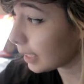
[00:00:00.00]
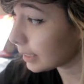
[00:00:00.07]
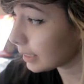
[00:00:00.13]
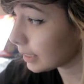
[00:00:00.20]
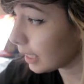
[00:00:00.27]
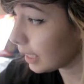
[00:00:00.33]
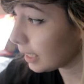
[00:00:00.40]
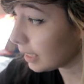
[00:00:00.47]
it
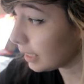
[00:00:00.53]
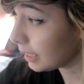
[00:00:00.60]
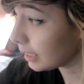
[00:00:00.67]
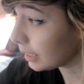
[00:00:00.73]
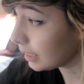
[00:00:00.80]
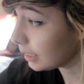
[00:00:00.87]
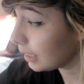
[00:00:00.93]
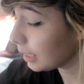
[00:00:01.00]
slightly
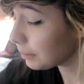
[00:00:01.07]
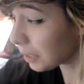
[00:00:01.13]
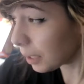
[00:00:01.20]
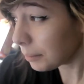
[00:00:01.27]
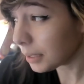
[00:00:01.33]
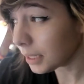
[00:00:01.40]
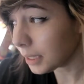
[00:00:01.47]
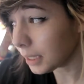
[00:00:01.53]
out. I'm kind
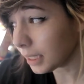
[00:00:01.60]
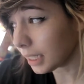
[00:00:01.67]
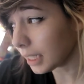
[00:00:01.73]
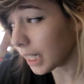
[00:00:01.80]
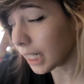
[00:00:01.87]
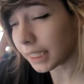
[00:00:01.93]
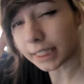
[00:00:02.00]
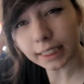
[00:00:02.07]
of in
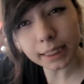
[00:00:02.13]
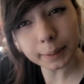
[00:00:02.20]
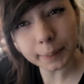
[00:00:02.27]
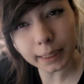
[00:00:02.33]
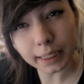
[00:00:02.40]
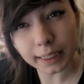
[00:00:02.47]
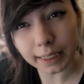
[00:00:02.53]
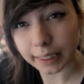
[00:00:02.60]
the
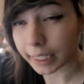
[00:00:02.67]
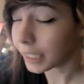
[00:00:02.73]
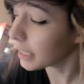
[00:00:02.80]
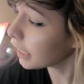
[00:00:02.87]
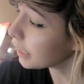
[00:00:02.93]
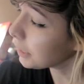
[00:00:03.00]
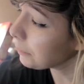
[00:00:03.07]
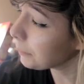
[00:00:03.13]
middle of that.
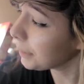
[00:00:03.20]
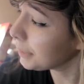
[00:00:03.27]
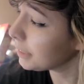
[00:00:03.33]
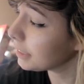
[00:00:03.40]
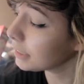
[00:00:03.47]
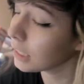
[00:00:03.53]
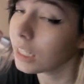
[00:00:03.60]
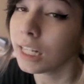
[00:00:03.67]
It kind of
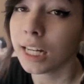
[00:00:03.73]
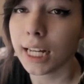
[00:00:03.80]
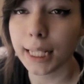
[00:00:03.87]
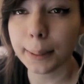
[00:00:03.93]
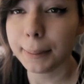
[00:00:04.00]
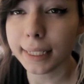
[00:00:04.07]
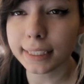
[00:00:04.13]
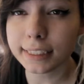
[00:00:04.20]

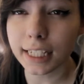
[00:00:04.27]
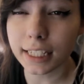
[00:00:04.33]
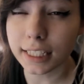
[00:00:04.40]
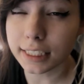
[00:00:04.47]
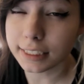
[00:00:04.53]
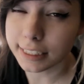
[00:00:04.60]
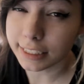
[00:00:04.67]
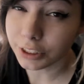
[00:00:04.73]
depends on
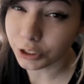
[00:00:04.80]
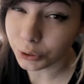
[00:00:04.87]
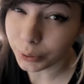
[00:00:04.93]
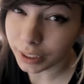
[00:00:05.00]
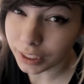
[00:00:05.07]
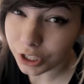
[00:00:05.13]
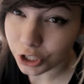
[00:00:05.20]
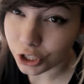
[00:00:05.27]
the
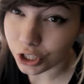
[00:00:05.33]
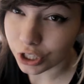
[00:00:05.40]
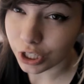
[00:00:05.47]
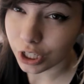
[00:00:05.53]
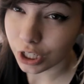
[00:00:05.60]
situation.